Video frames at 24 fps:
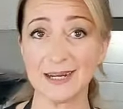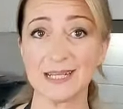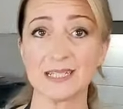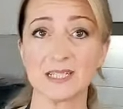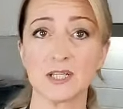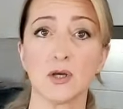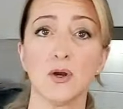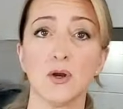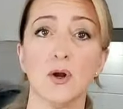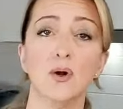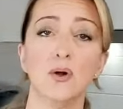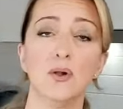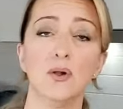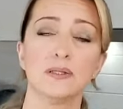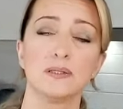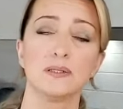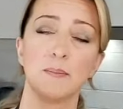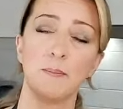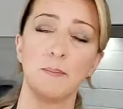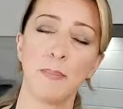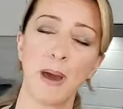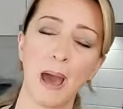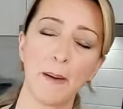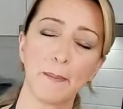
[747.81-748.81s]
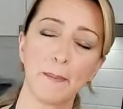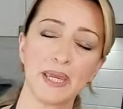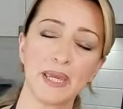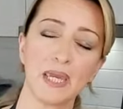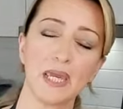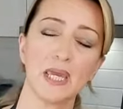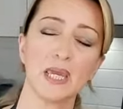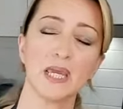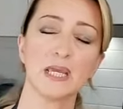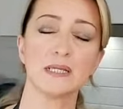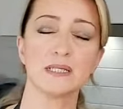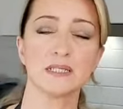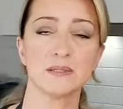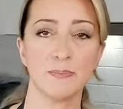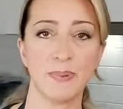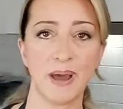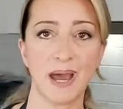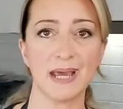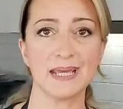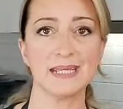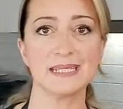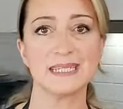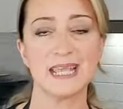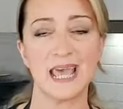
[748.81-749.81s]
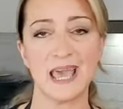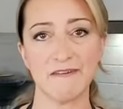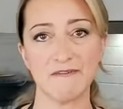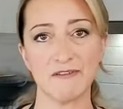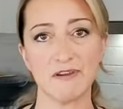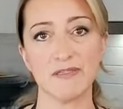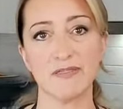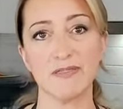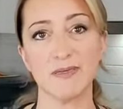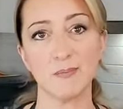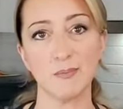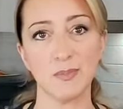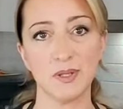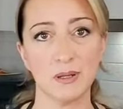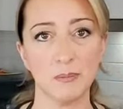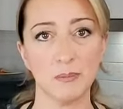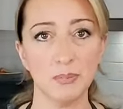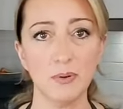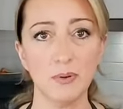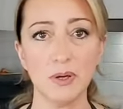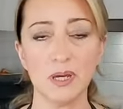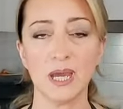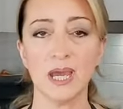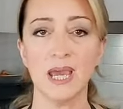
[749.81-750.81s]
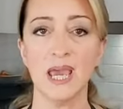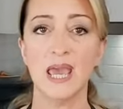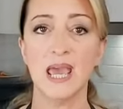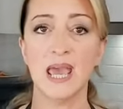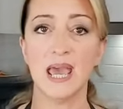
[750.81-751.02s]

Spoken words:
It's called Pumpkin Spice Everything Mini Book,